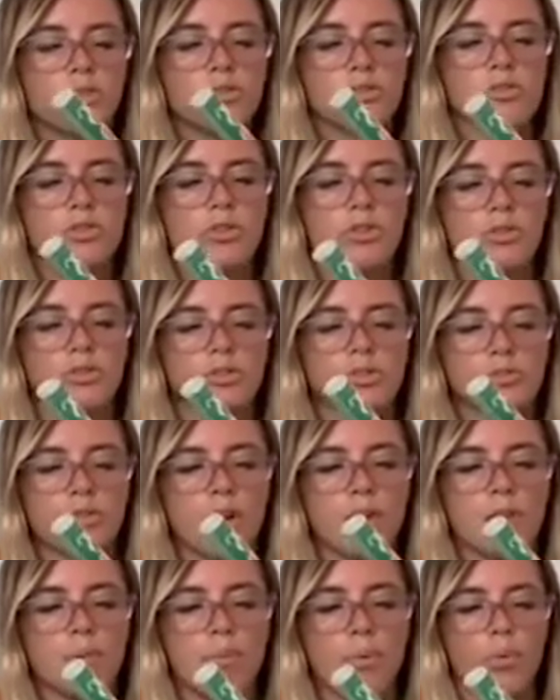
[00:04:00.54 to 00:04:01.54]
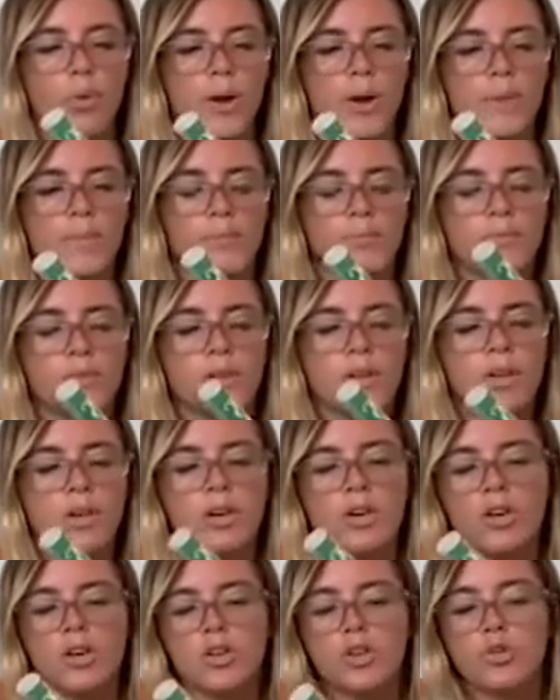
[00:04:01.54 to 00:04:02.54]
little circles around the point.
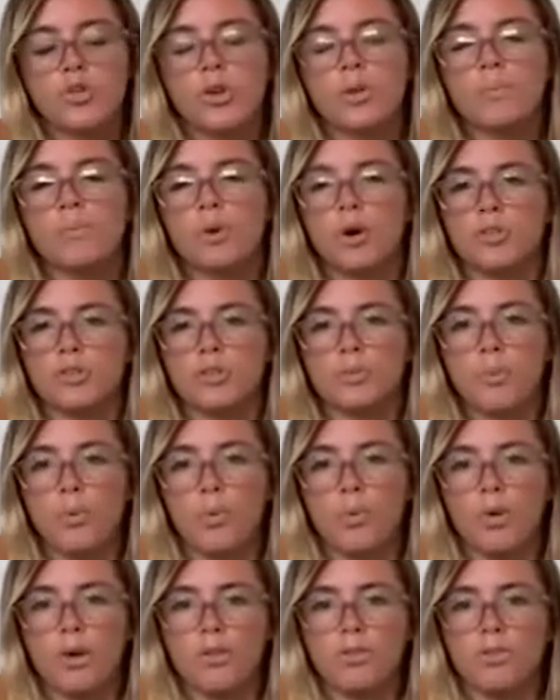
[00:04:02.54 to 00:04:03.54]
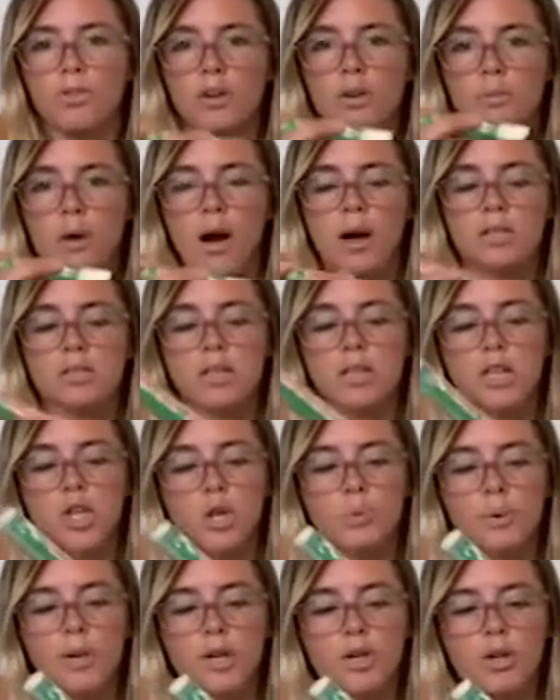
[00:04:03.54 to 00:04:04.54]
You can put the, the moxa a
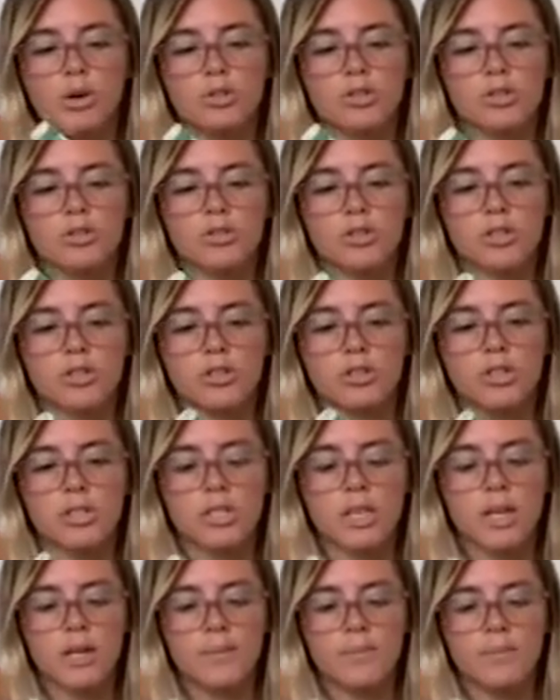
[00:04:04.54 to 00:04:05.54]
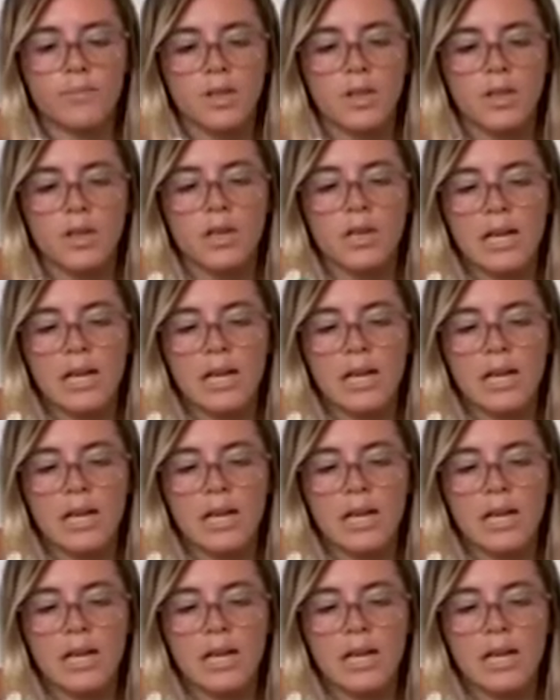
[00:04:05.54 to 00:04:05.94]
little bit closer to your skin